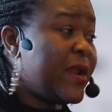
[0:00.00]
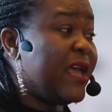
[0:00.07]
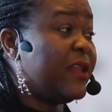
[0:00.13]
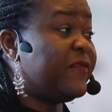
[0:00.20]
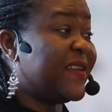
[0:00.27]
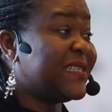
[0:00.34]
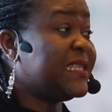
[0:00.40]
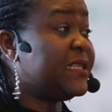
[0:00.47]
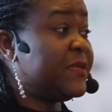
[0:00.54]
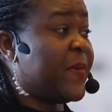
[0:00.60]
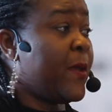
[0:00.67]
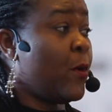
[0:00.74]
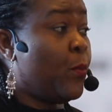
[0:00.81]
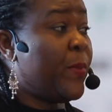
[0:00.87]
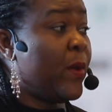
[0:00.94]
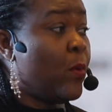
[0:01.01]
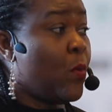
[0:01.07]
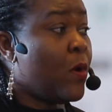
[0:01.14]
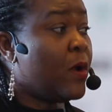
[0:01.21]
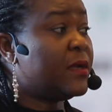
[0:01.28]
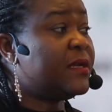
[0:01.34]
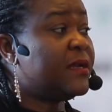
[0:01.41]
health facility per
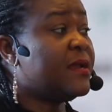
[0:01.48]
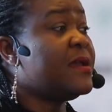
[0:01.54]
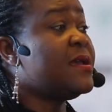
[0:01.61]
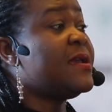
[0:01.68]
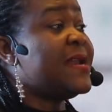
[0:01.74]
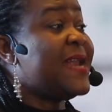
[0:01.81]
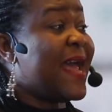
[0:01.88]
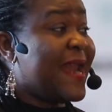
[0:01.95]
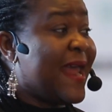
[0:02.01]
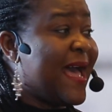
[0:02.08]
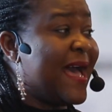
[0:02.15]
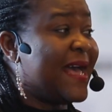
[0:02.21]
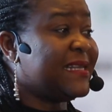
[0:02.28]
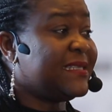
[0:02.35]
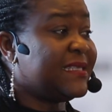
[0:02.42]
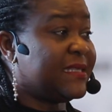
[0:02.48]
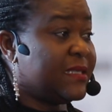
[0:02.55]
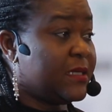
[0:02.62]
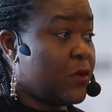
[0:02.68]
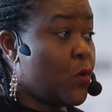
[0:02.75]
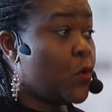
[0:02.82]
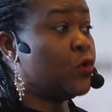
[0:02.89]
ward that has
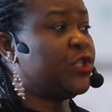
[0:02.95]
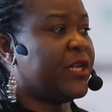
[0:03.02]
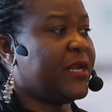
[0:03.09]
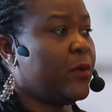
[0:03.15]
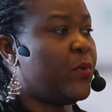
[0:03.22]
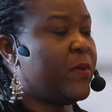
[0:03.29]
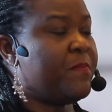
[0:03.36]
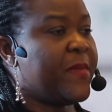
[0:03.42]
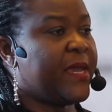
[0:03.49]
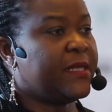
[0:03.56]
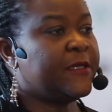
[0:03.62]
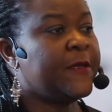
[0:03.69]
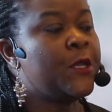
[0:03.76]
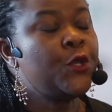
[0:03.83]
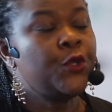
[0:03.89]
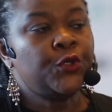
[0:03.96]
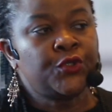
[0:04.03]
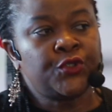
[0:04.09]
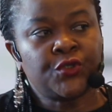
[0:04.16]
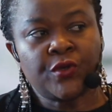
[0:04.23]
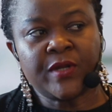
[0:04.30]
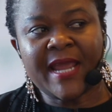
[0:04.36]
cold chain equipment.
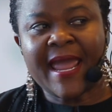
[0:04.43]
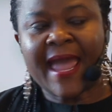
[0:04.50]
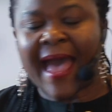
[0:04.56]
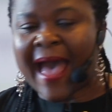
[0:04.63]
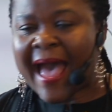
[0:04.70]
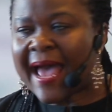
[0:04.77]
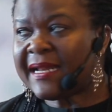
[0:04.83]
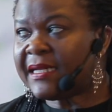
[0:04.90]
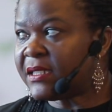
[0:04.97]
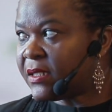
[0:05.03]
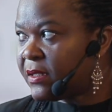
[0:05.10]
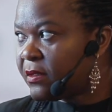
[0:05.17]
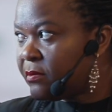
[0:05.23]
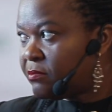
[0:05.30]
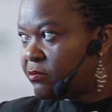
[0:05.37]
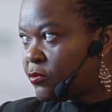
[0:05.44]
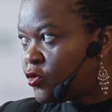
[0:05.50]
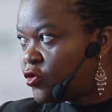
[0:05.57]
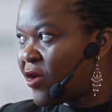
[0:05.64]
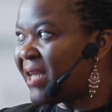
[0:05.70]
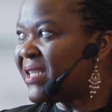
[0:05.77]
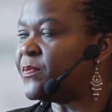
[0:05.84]
So they had
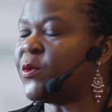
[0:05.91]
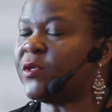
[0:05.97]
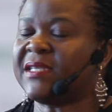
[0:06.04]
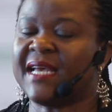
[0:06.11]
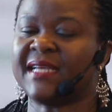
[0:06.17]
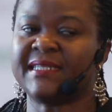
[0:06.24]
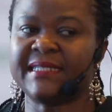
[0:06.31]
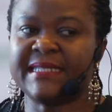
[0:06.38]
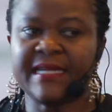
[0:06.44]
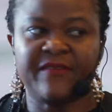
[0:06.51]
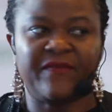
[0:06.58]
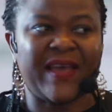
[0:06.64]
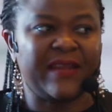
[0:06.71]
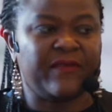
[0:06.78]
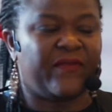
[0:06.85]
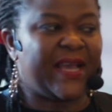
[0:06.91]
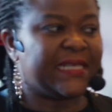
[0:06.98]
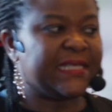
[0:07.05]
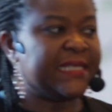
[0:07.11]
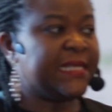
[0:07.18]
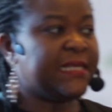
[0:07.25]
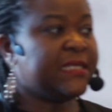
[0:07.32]
transporters deliver the
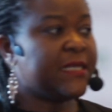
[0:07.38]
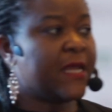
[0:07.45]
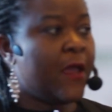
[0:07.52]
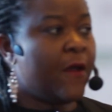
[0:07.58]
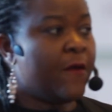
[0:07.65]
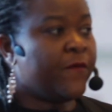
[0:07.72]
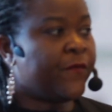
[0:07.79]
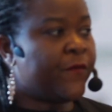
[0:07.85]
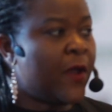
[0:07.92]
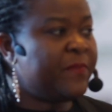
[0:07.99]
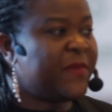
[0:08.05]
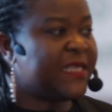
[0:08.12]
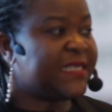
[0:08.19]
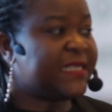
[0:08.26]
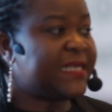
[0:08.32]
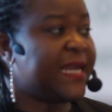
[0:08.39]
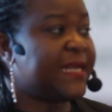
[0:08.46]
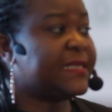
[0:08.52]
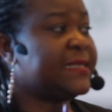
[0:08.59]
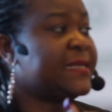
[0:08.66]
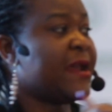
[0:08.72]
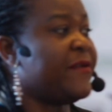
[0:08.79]
vaccines from the
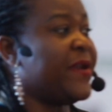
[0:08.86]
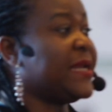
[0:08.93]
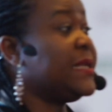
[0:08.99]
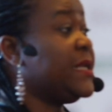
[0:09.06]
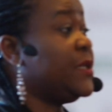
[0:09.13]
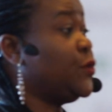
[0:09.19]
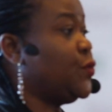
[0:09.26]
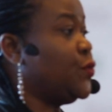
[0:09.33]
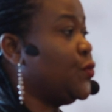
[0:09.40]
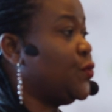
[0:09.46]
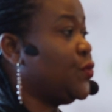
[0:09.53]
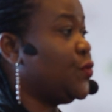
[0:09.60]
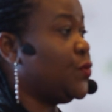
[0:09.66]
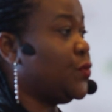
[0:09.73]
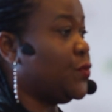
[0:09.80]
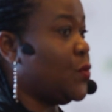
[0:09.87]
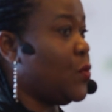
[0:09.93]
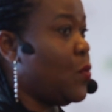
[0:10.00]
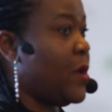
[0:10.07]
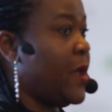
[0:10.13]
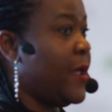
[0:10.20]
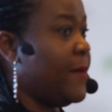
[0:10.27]
state directly to those
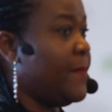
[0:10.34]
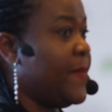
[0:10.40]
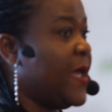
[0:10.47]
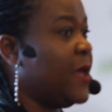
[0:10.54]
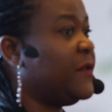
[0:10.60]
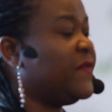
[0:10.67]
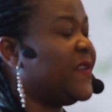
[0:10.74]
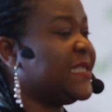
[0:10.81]
health